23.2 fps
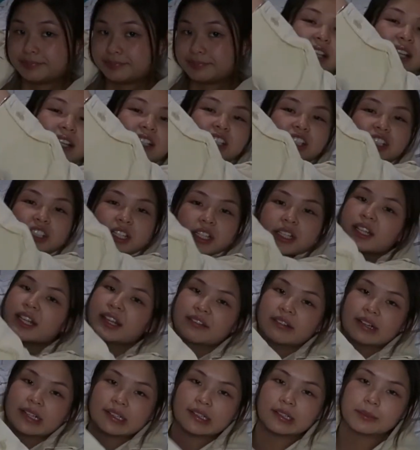They just look like
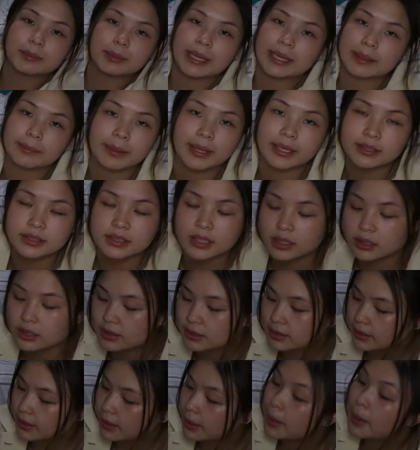regular black pants,
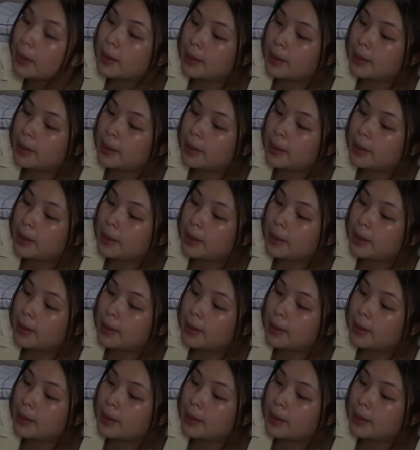honestly.